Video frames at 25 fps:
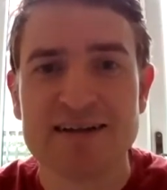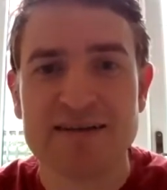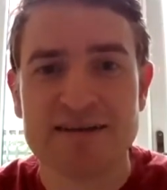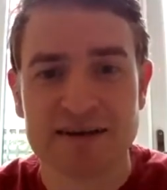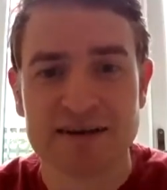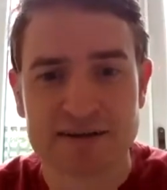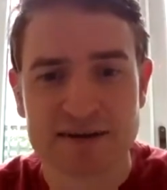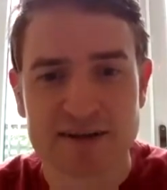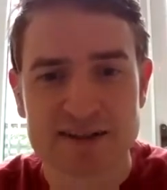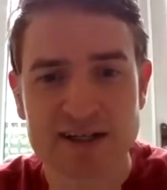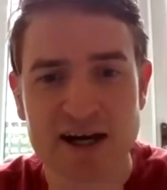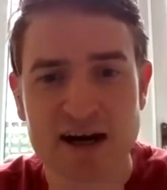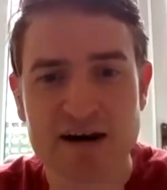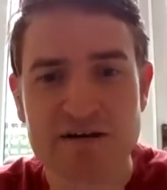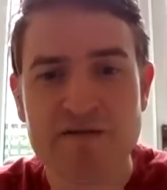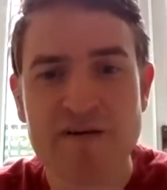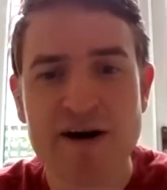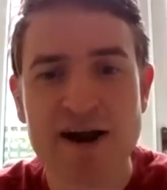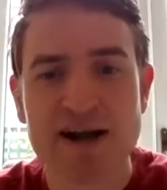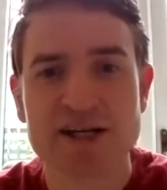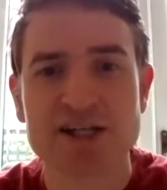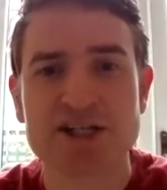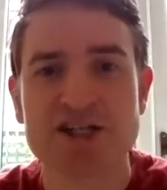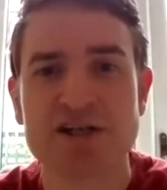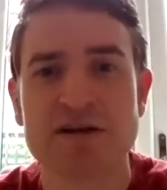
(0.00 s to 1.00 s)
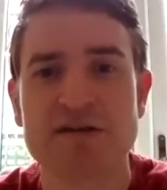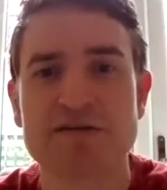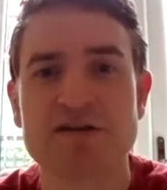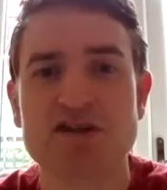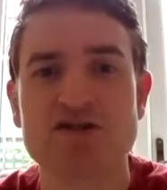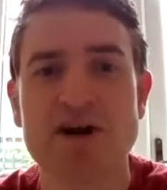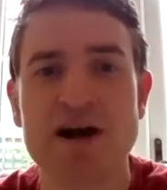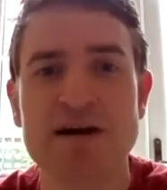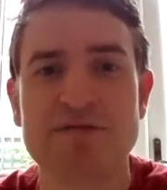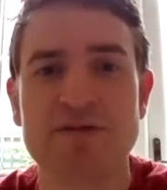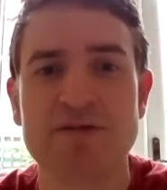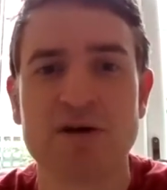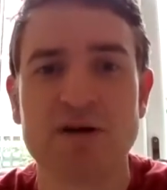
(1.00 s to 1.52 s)
that the direction of
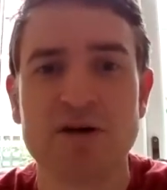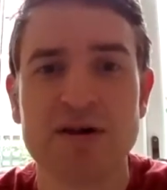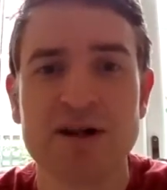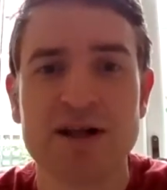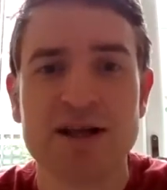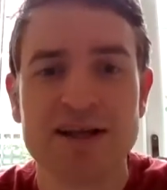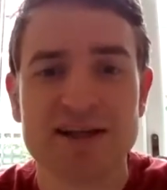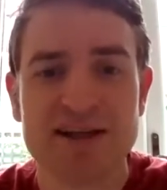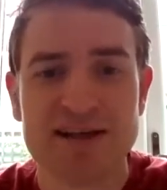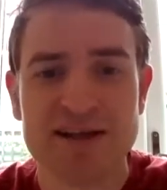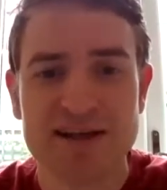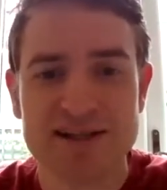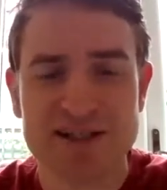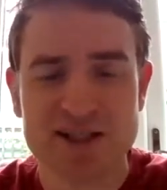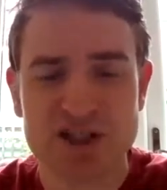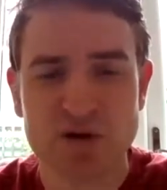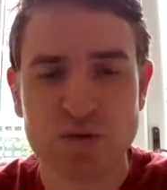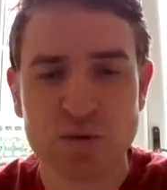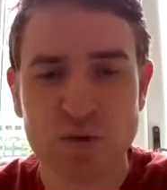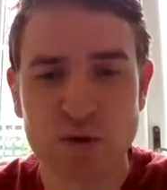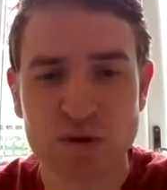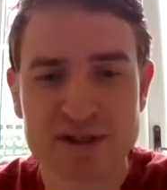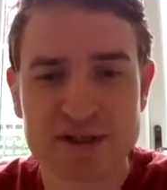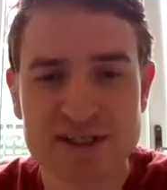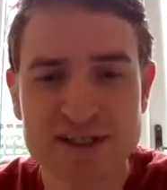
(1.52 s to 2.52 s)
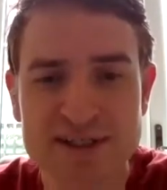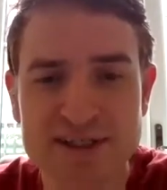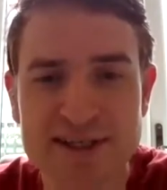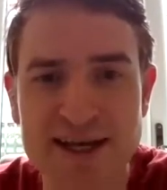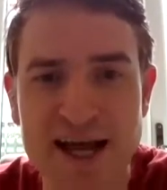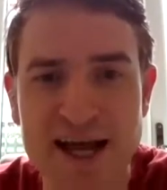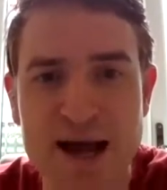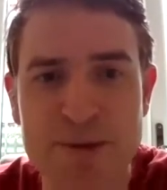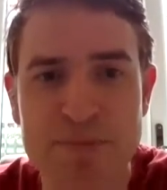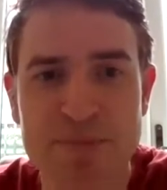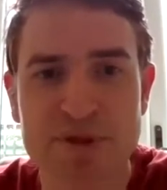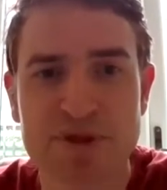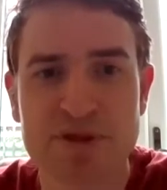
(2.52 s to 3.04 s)
travel is towards
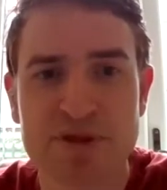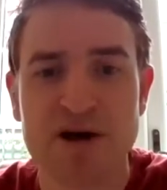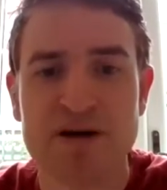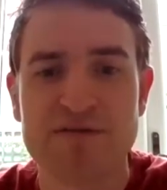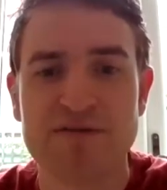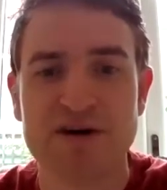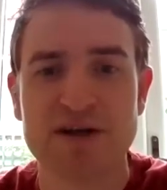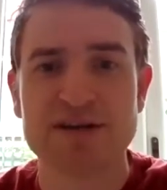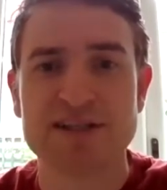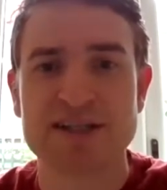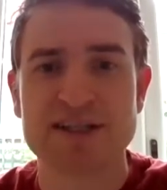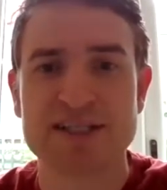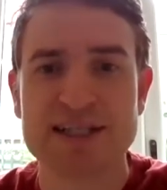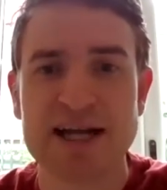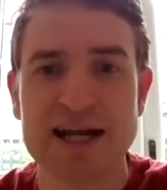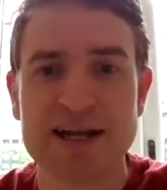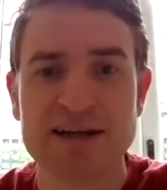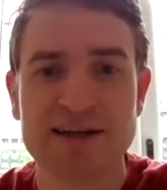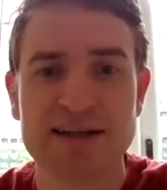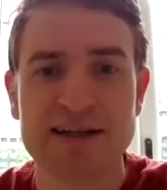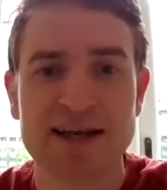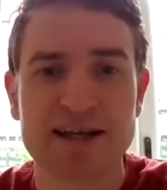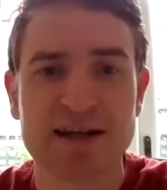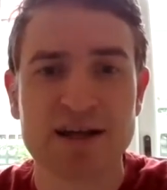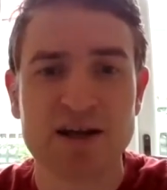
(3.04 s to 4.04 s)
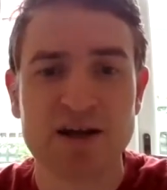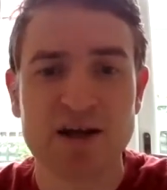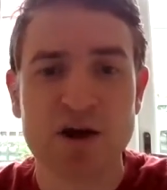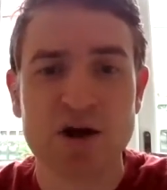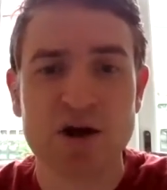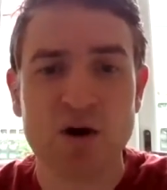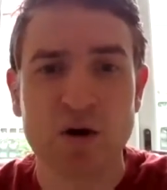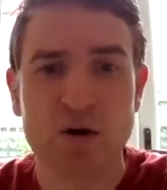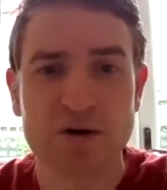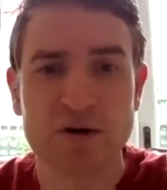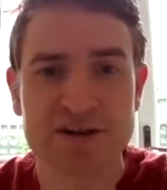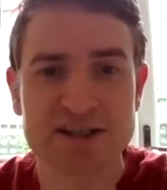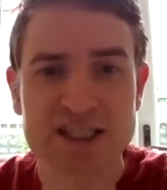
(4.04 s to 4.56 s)
depth of understanding
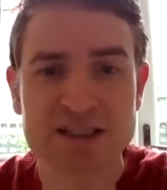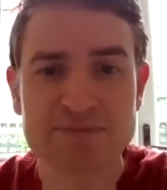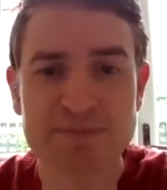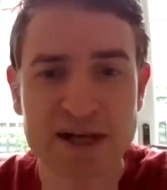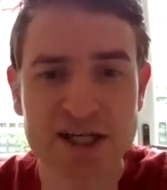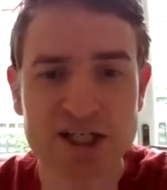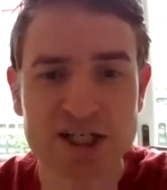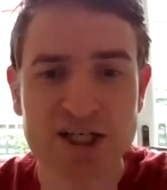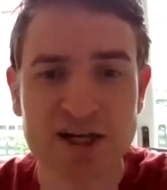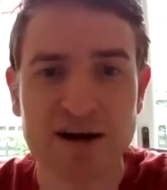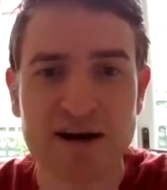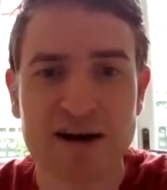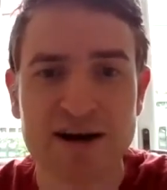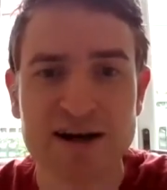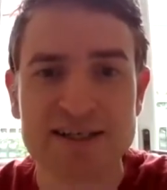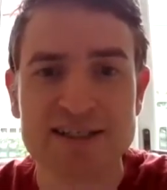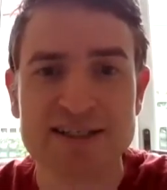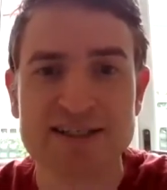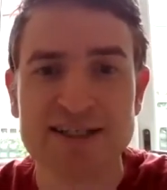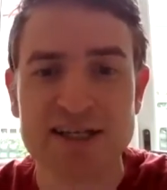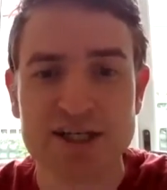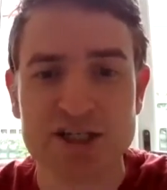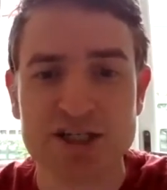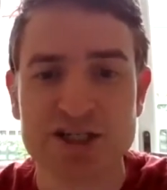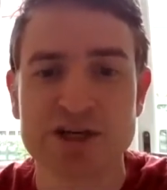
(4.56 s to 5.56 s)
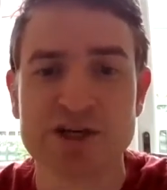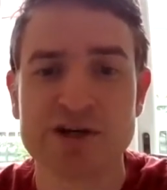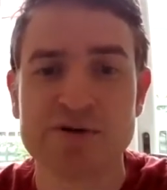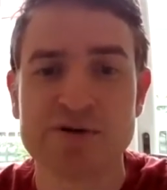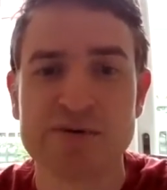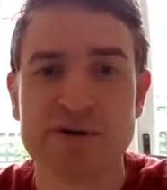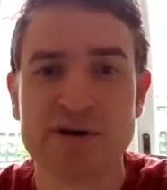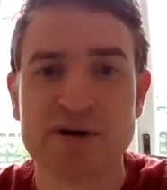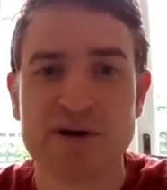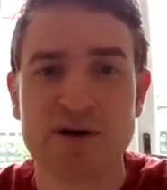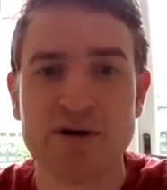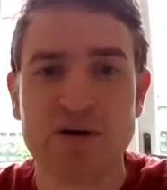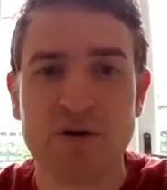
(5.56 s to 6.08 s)
on a specialized issue
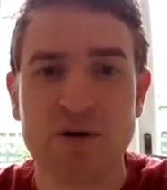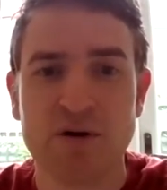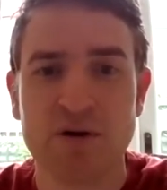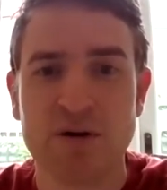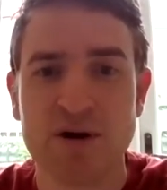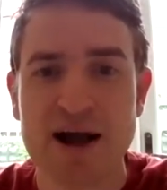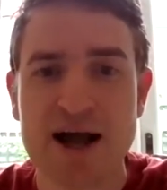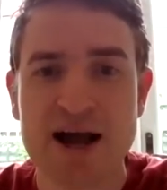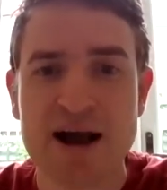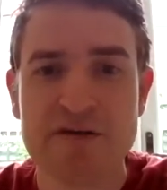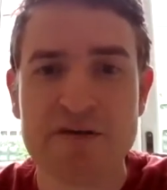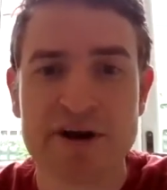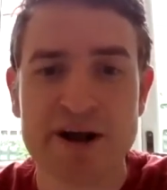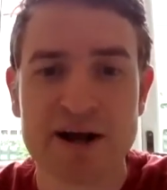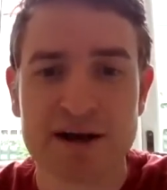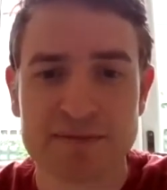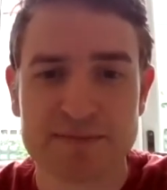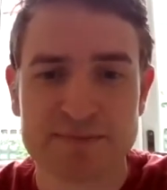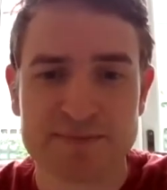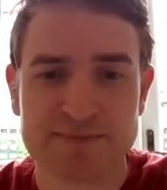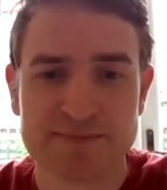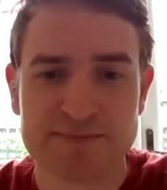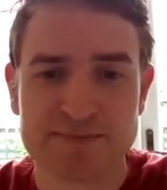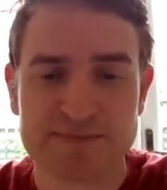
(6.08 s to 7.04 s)
or area.